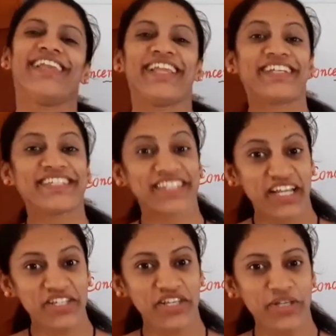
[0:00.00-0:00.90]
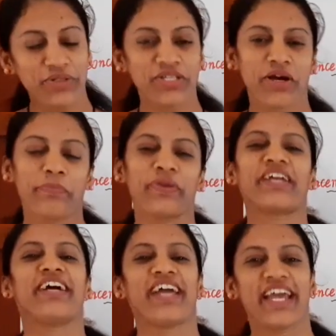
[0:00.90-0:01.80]
Let us continue the
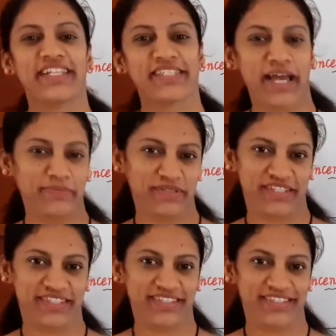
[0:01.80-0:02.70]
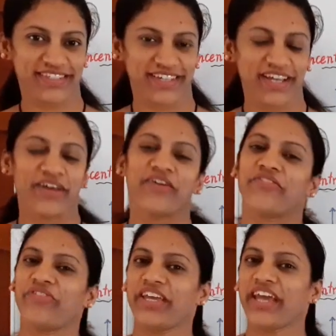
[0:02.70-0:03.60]
topic enzymes.
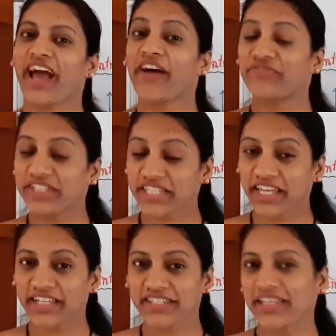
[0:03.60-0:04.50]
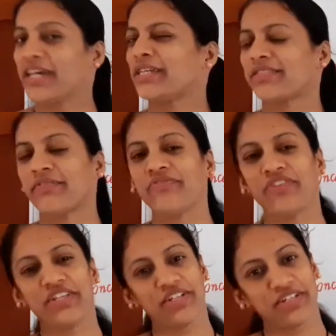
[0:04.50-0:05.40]
We have discussed some
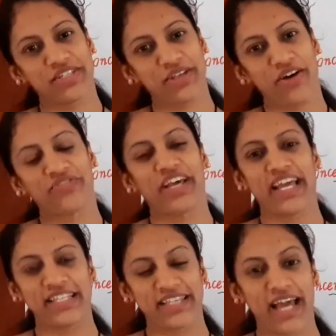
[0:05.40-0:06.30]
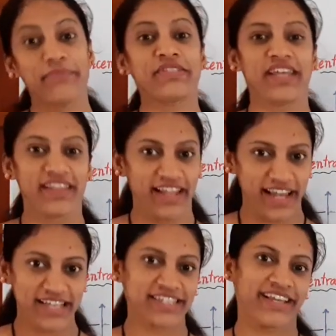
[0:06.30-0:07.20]
features of the enzymes in the
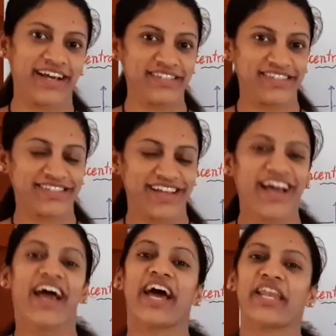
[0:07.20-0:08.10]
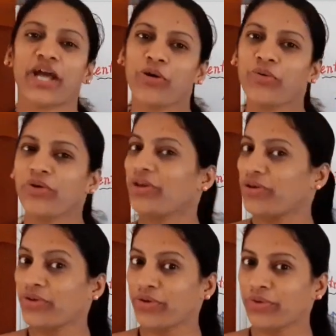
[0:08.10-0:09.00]
last class, and now
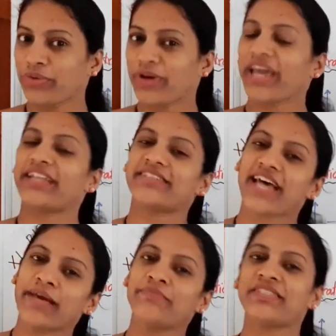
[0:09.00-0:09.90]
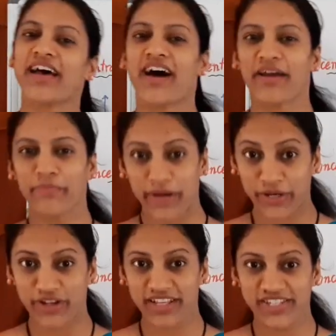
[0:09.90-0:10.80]
you know enzymes are
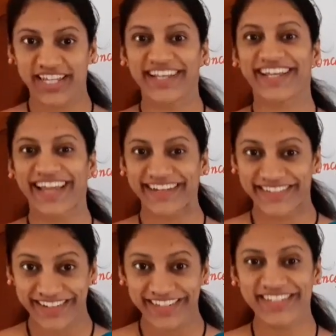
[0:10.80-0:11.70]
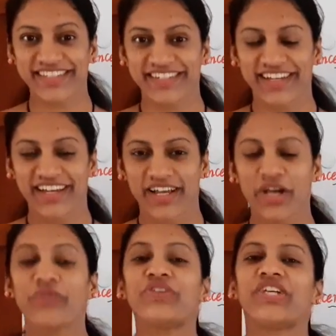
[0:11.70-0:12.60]
biological catalysts
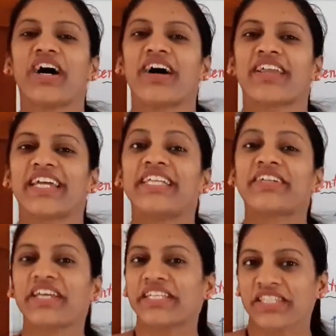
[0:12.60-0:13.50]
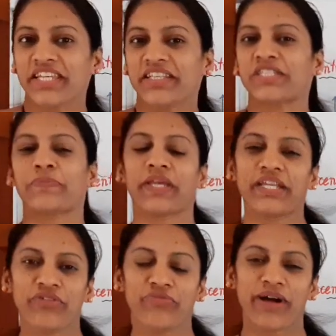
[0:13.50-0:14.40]
which are increasing the
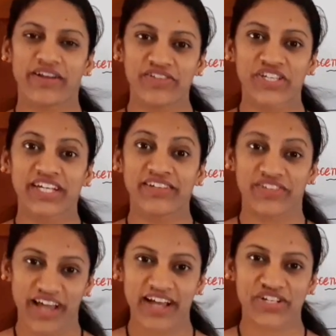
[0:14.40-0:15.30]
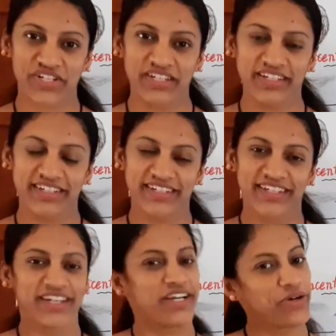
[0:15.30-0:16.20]
speed of biological reaction.
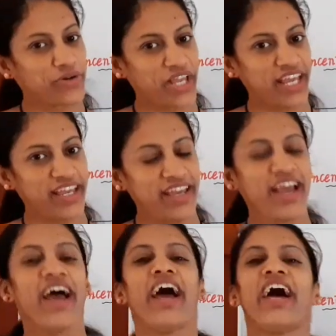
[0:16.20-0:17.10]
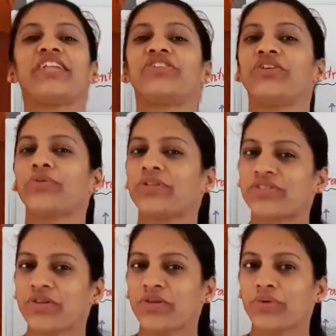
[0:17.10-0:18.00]
Okay, and you
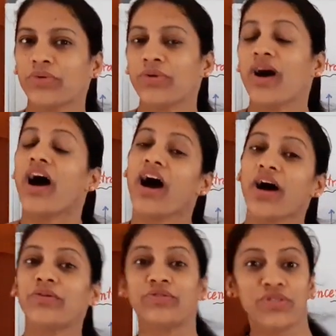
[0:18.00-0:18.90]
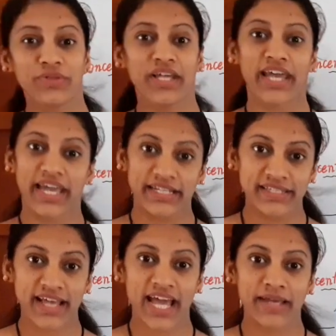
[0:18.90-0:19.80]
also know how do the
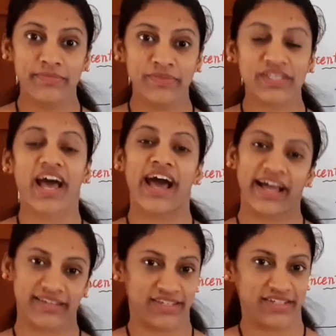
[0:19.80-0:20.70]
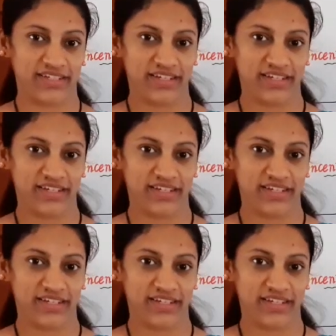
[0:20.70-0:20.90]
enzymes act.